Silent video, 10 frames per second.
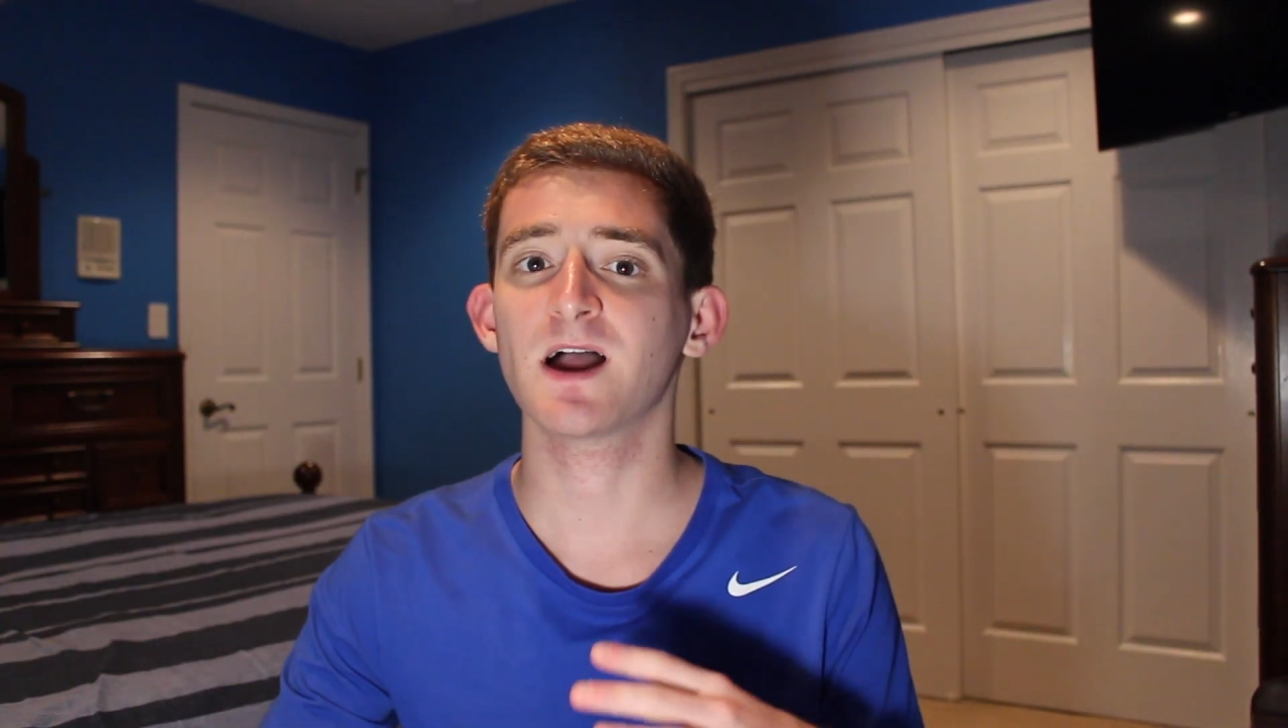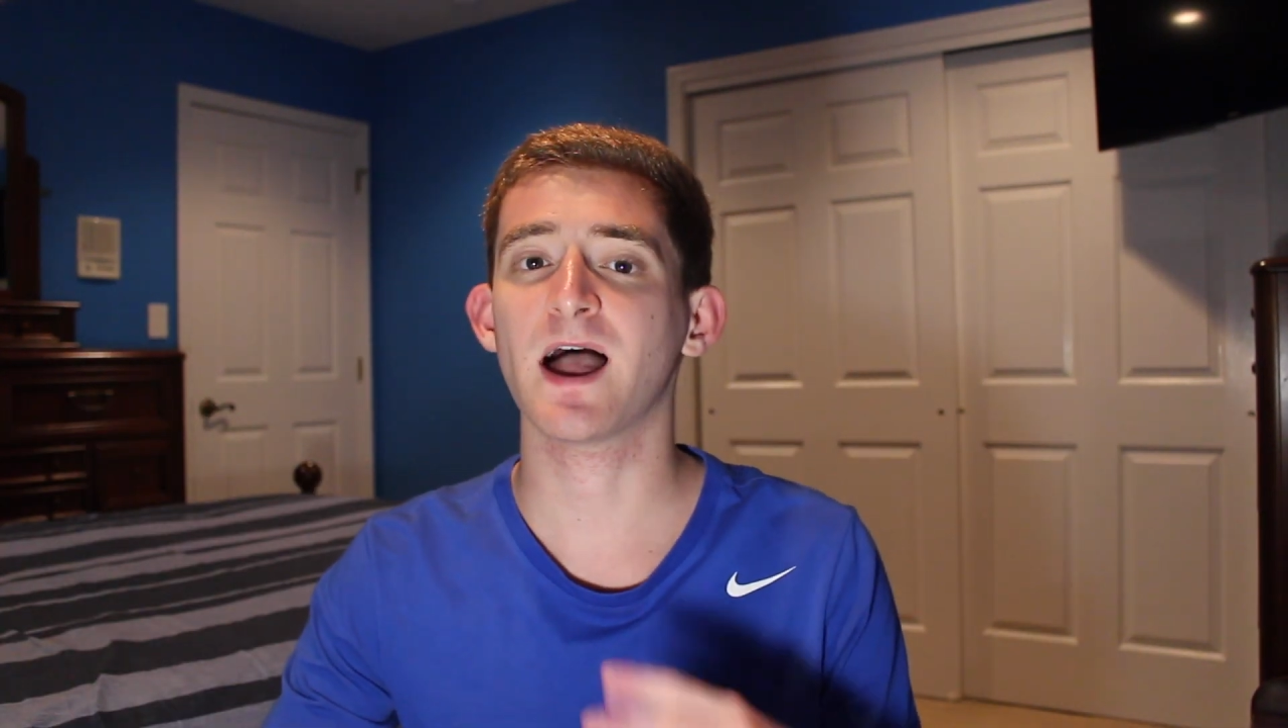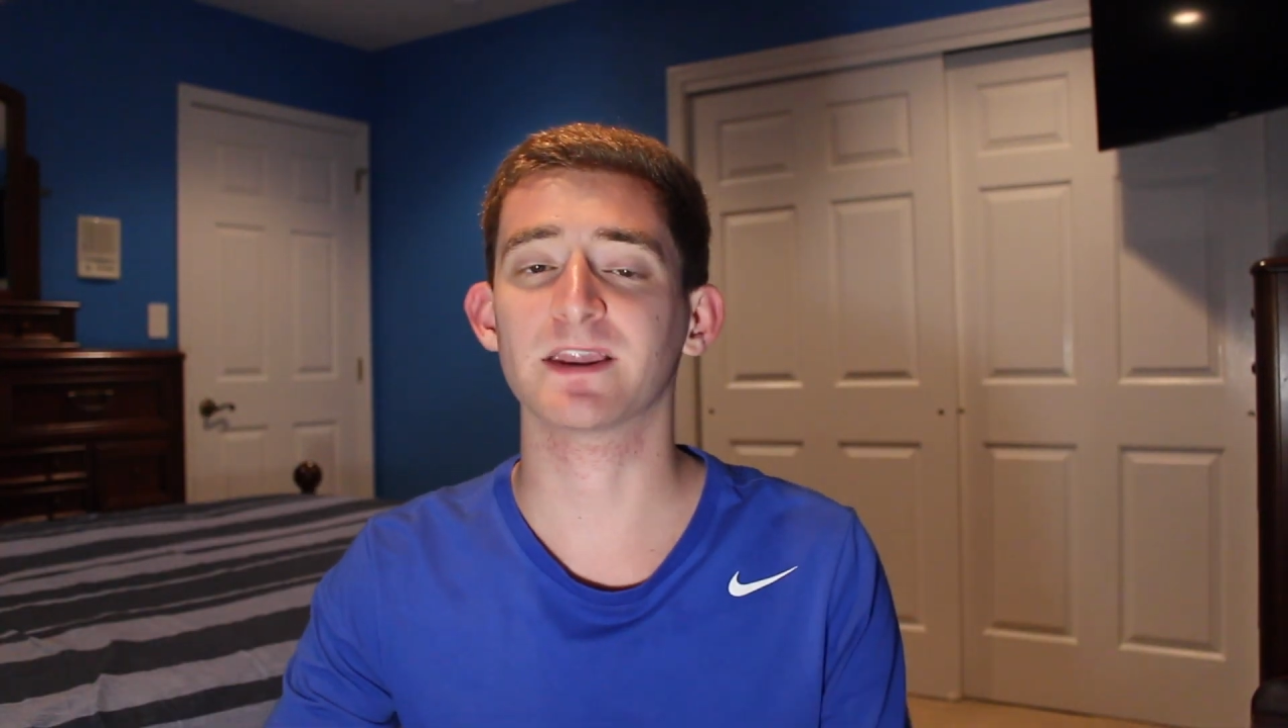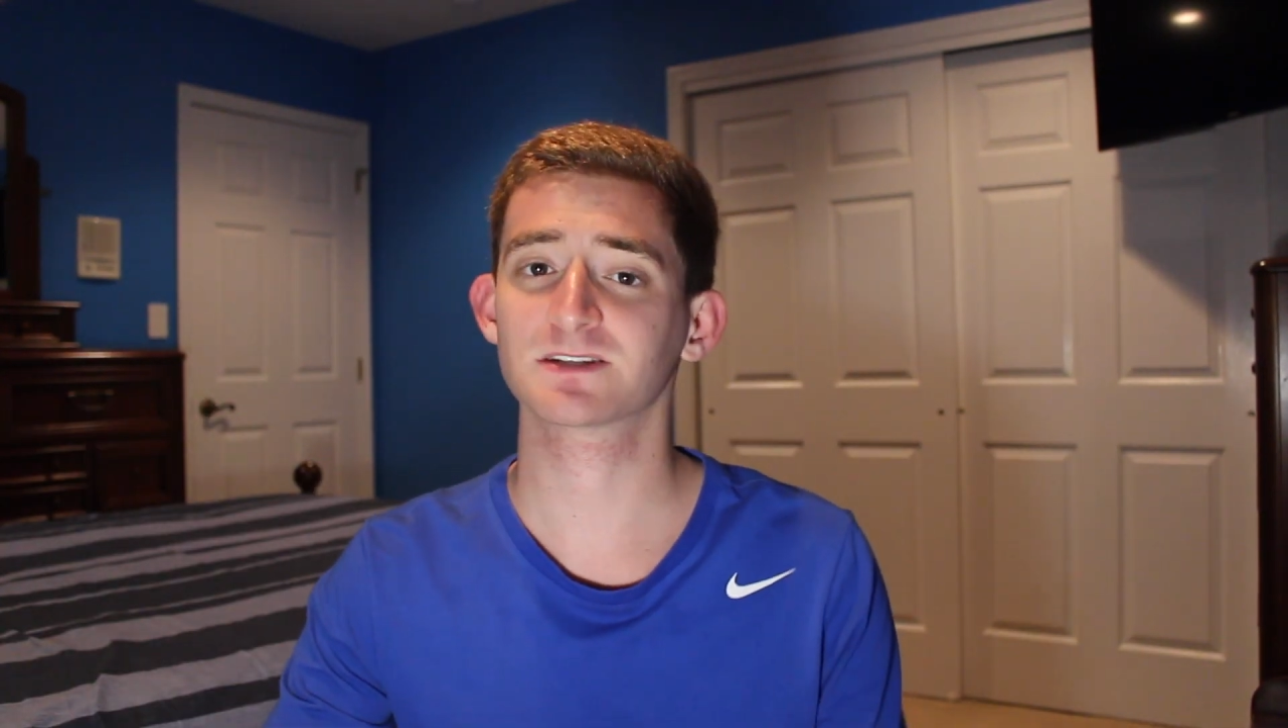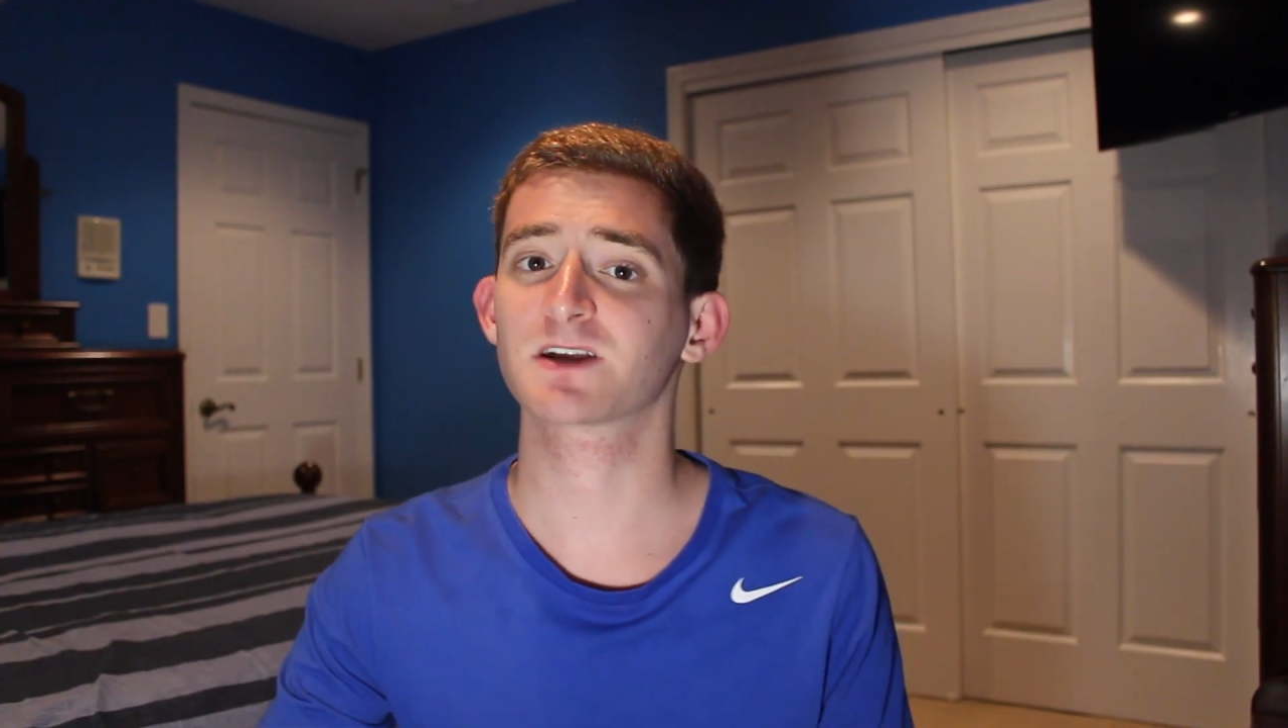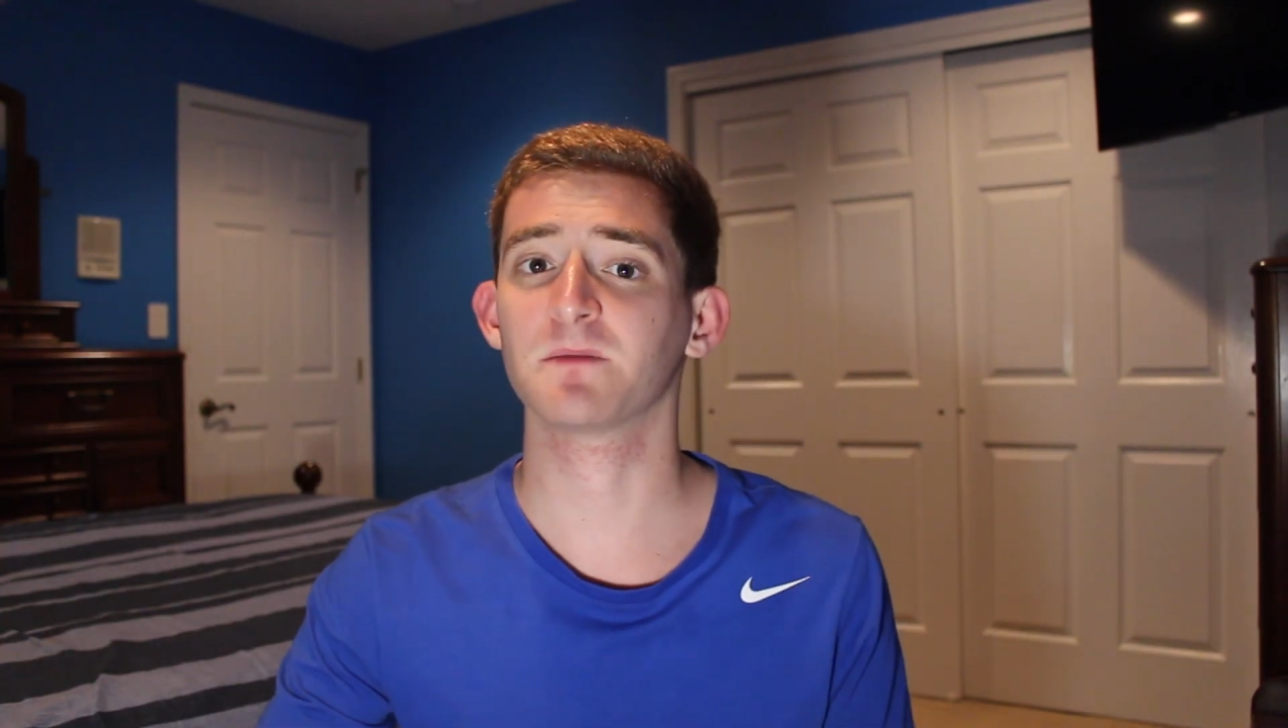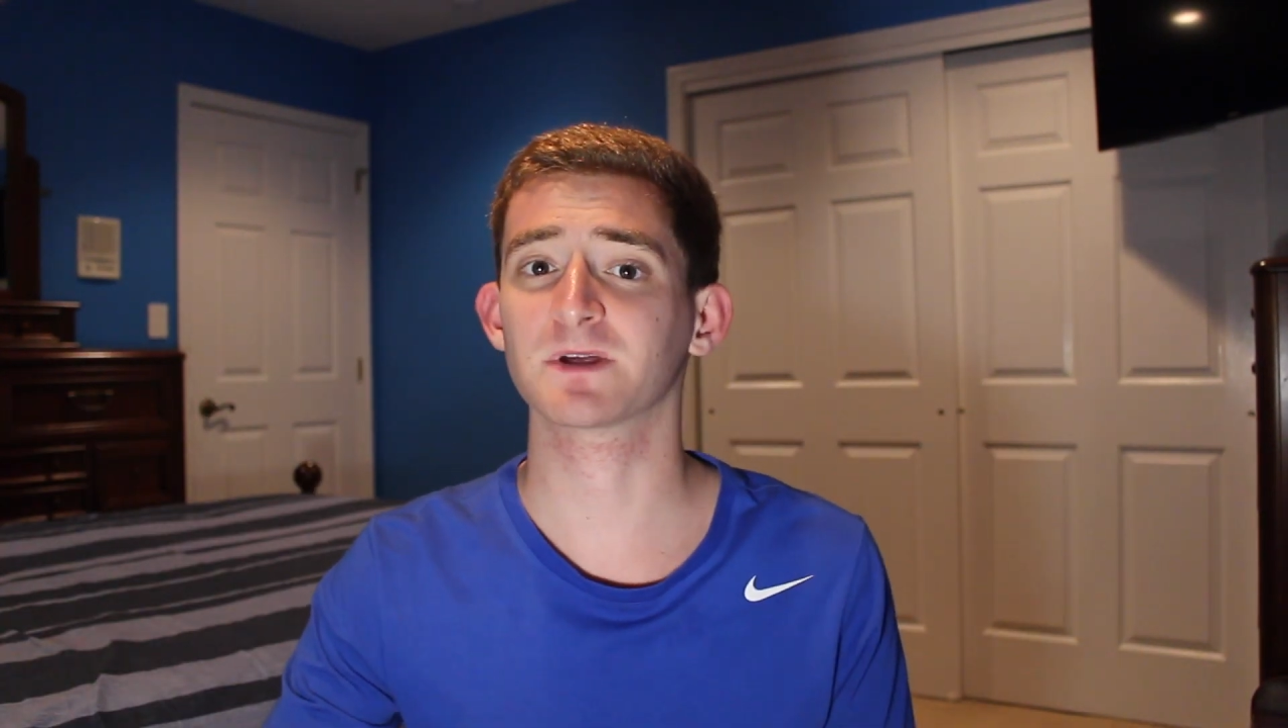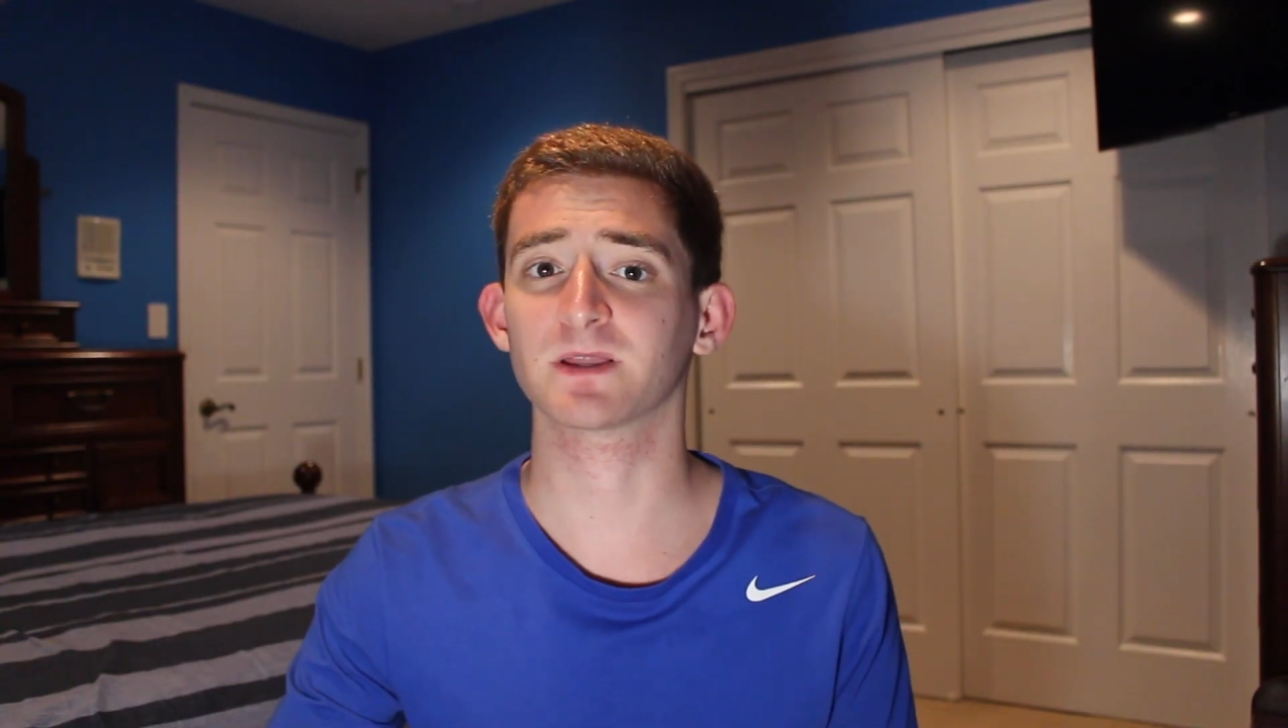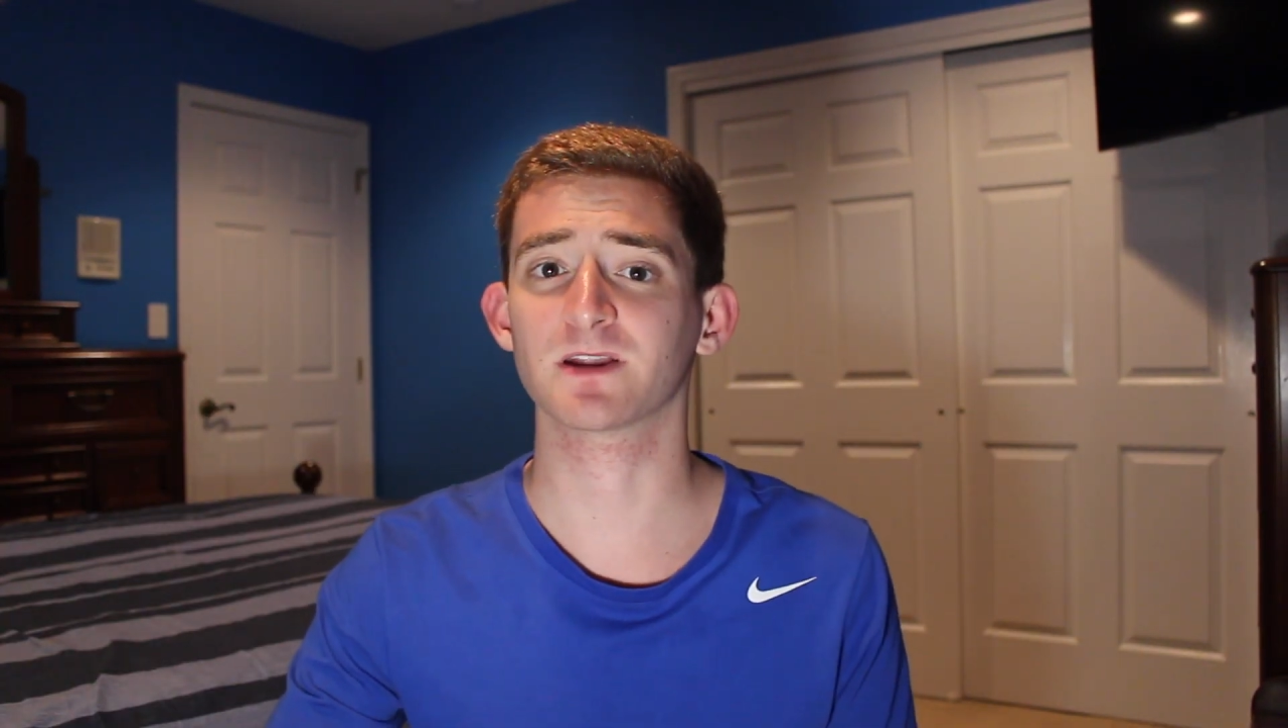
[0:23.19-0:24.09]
and is coming